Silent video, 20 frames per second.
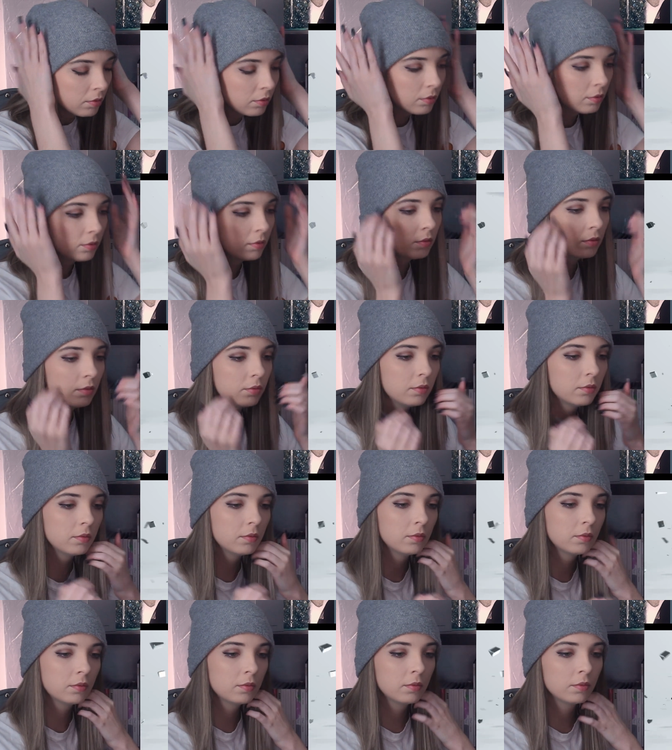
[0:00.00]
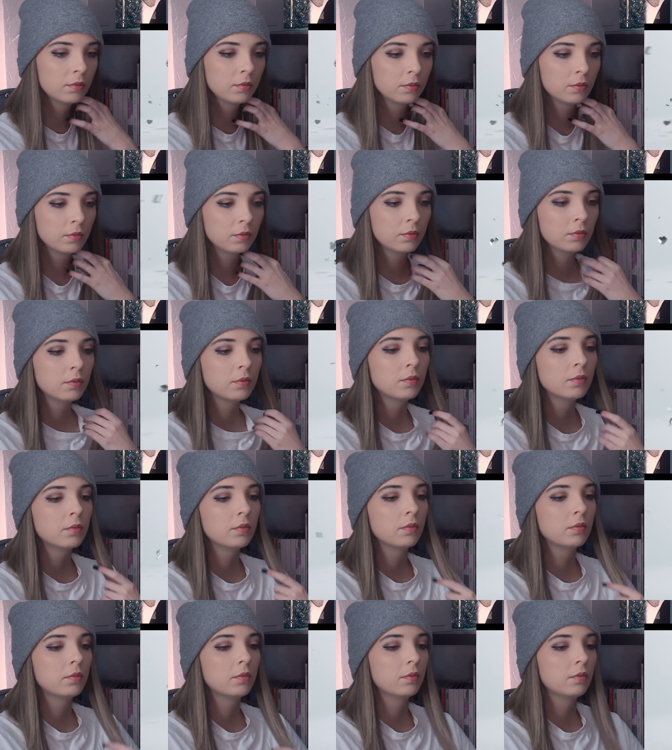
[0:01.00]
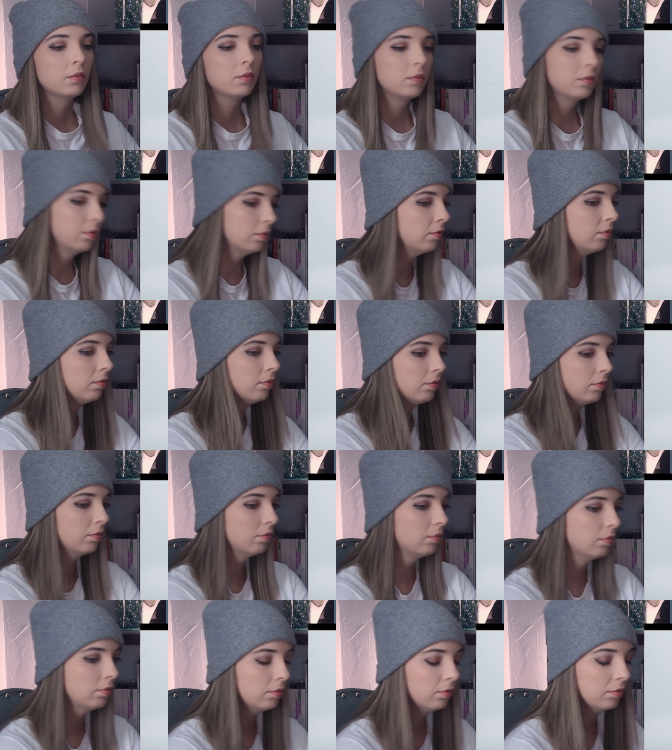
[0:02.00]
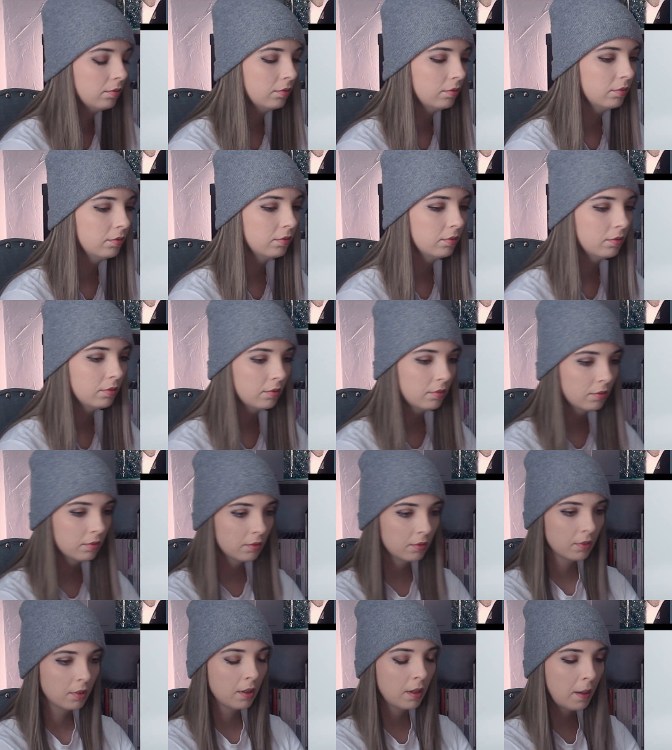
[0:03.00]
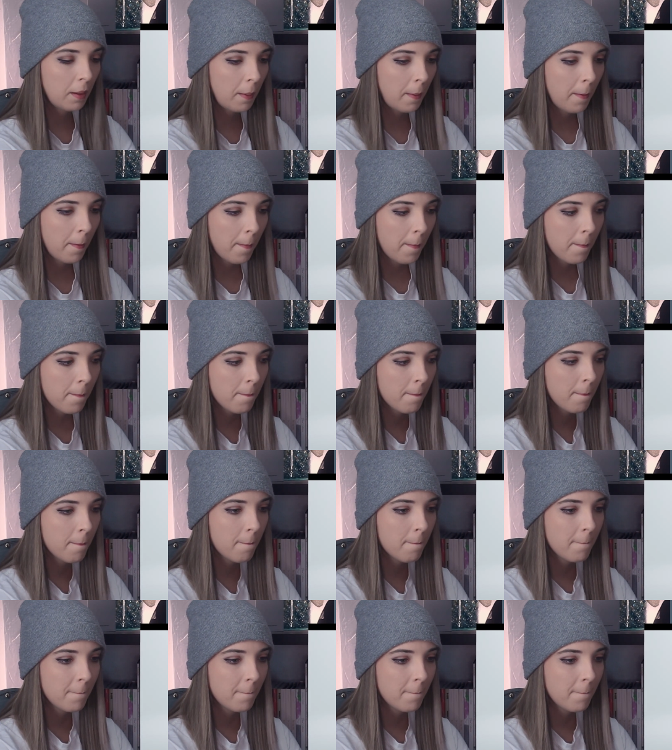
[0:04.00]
[no speech]